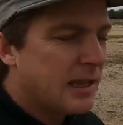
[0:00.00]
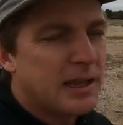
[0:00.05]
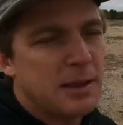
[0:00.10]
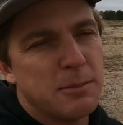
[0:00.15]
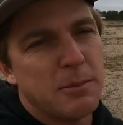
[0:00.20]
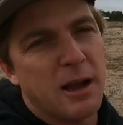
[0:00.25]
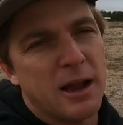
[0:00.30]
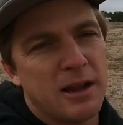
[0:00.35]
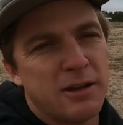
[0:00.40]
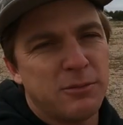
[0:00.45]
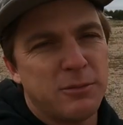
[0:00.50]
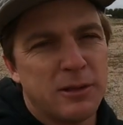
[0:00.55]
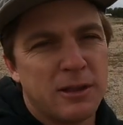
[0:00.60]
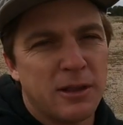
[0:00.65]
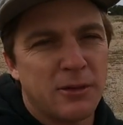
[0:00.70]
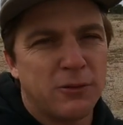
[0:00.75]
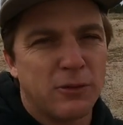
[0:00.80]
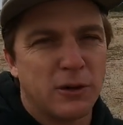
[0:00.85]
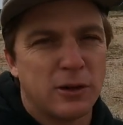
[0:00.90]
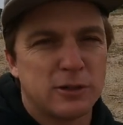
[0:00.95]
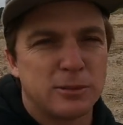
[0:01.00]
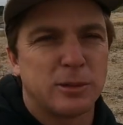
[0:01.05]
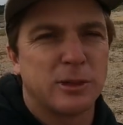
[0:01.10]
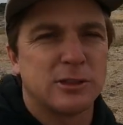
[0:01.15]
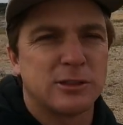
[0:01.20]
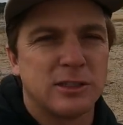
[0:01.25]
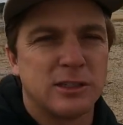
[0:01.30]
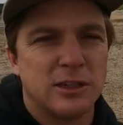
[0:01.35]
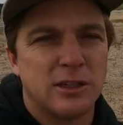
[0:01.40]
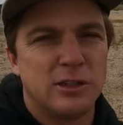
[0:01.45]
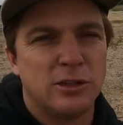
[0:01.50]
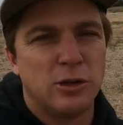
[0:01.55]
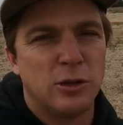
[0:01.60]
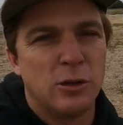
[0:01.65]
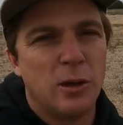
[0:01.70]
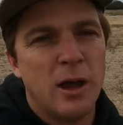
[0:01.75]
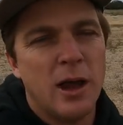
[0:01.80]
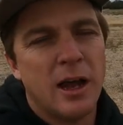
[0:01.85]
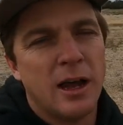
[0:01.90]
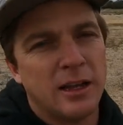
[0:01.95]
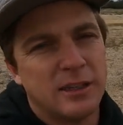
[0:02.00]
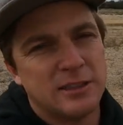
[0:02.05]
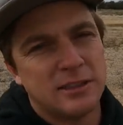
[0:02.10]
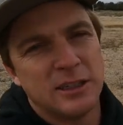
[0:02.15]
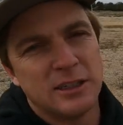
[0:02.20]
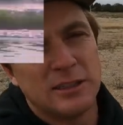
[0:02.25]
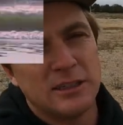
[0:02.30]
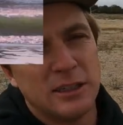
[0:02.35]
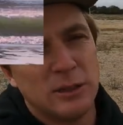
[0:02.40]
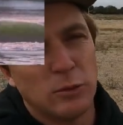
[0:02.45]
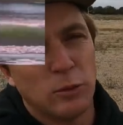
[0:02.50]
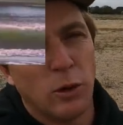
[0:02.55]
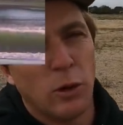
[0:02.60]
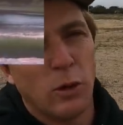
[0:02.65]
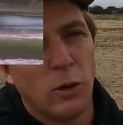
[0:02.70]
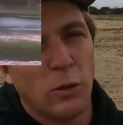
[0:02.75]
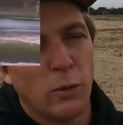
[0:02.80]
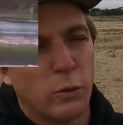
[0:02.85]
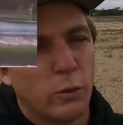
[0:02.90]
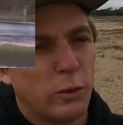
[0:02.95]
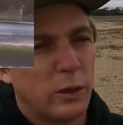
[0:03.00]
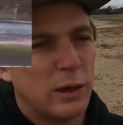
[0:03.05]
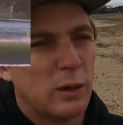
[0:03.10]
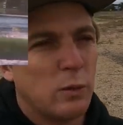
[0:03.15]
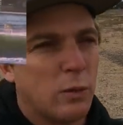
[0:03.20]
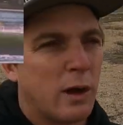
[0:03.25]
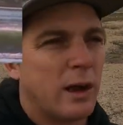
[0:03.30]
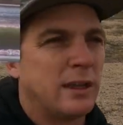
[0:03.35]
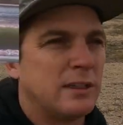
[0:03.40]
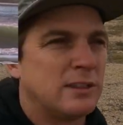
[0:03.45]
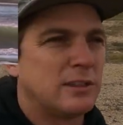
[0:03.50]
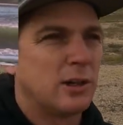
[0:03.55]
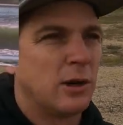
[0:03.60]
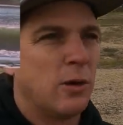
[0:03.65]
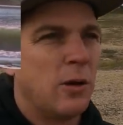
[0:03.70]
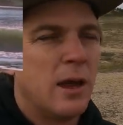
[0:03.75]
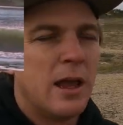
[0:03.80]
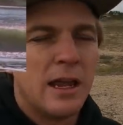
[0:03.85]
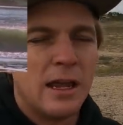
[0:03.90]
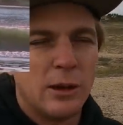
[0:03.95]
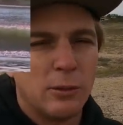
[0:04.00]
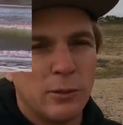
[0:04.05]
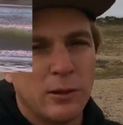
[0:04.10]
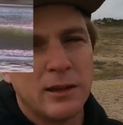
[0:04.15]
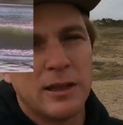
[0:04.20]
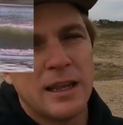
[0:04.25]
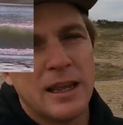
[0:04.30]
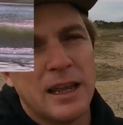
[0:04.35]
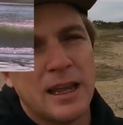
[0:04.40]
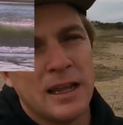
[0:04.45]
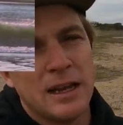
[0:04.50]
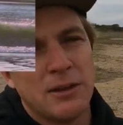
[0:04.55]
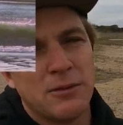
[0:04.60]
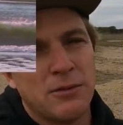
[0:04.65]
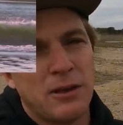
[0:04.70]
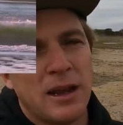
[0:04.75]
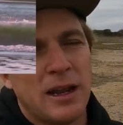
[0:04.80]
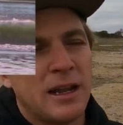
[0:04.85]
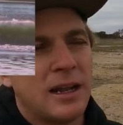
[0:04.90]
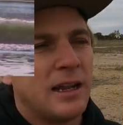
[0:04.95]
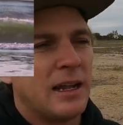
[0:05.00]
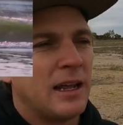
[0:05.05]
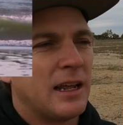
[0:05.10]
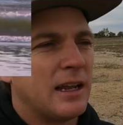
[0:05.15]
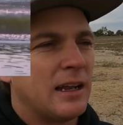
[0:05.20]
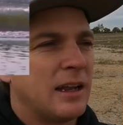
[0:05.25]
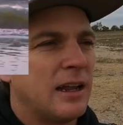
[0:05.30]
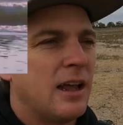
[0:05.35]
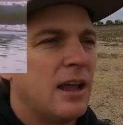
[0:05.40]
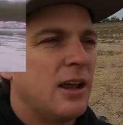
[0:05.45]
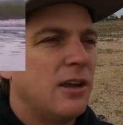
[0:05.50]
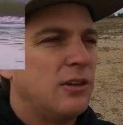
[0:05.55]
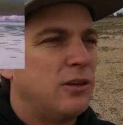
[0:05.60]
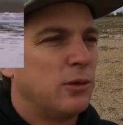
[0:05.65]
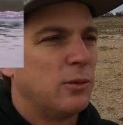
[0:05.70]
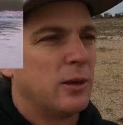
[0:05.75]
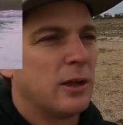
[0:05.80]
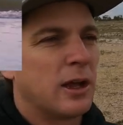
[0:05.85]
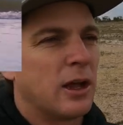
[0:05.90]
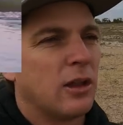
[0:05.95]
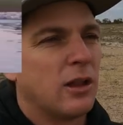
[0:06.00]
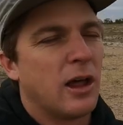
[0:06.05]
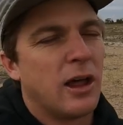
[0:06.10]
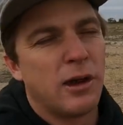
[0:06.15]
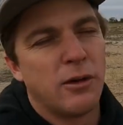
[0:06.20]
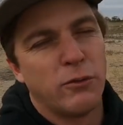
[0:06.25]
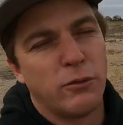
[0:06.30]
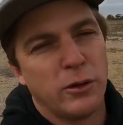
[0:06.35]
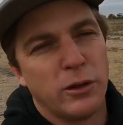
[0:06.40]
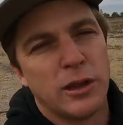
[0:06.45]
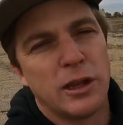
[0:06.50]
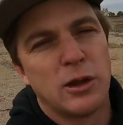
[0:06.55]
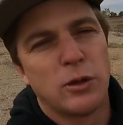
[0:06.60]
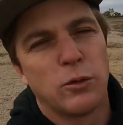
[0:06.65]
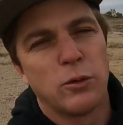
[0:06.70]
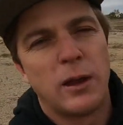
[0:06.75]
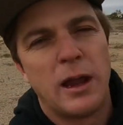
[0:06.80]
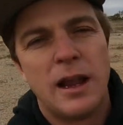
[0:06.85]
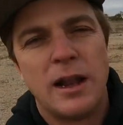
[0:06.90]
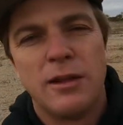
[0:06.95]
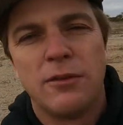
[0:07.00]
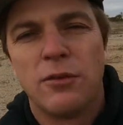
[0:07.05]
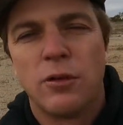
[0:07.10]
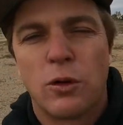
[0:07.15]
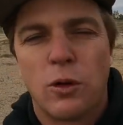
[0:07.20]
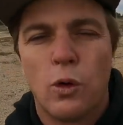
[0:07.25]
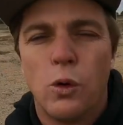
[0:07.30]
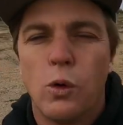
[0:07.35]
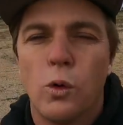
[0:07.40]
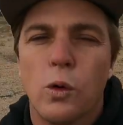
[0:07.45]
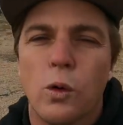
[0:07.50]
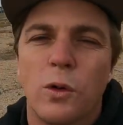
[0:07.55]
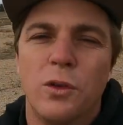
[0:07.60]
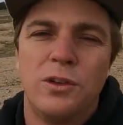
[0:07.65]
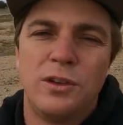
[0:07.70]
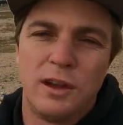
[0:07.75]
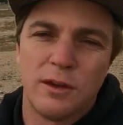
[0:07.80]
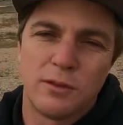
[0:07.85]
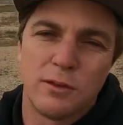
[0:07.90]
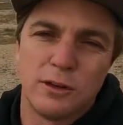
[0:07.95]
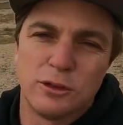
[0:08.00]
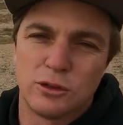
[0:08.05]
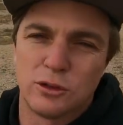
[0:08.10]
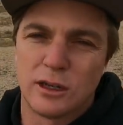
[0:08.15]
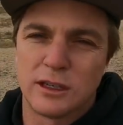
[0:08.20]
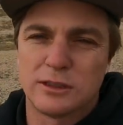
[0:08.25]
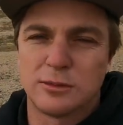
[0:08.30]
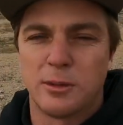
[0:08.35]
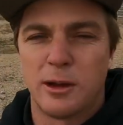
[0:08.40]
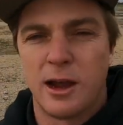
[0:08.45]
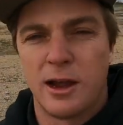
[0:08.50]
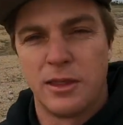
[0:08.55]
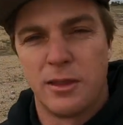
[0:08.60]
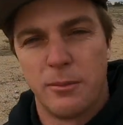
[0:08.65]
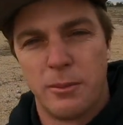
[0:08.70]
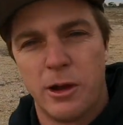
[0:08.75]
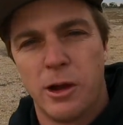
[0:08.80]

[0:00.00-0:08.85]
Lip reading: he might have been the first person to do a Tootsie Roll rewind, so he really innovated in doing a lot of really creative, cool, different tricks behind the